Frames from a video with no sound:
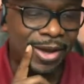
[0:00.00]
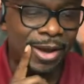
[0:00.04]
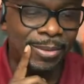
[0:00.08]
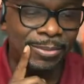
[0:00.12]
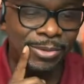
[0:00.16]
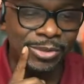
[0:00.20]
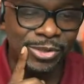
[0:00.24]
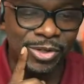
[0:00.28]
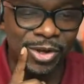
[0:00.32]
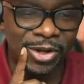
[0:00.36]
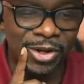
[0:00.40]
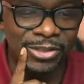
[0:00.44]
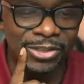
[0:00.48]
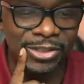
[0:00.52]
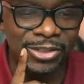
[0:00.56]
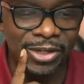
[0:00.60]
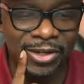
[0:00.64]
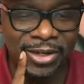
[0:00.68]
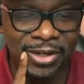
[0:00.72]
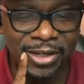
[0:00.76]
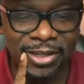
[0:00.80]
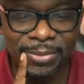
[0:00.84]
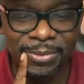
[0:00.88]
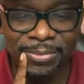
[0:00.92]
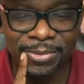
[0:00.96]
almost called
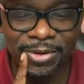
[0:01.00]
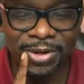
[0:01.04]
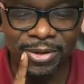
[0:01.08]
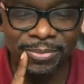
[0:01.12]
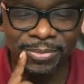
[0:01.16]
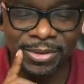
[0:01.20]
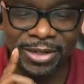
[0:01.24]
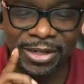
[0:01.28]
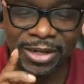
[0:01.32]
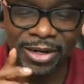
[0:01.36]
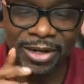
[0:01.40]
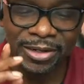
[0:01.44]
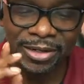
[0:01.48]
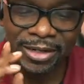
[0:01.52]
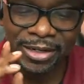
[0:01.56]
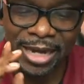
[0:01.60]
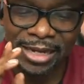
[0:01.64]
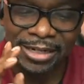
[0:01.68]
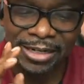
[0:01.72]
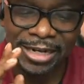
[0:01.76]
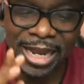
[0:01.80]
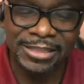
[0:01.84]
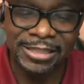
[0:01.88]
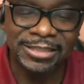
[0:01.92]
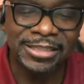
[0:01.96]
y'all a hypocrite, but not,
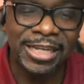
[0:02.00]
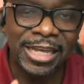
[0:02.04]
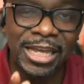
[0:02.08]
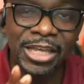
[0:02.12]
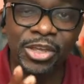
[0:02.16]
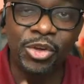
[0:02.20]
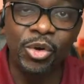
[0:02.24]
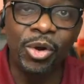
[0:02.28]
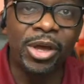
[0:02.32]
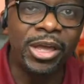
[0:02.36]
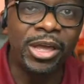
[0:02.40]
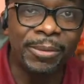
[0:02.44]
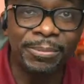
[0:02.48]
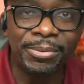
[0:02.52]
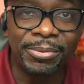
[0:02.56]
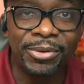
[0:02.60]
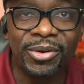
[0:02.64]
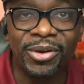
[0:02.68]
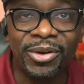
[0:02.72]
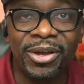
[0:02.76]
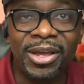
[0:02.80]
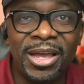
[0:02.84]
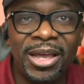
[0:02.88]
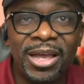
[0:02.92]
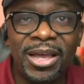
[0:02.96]
not, not saying you a
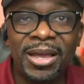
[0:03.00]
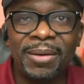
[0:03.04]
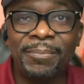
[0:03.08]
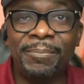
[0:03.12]
hypocrite.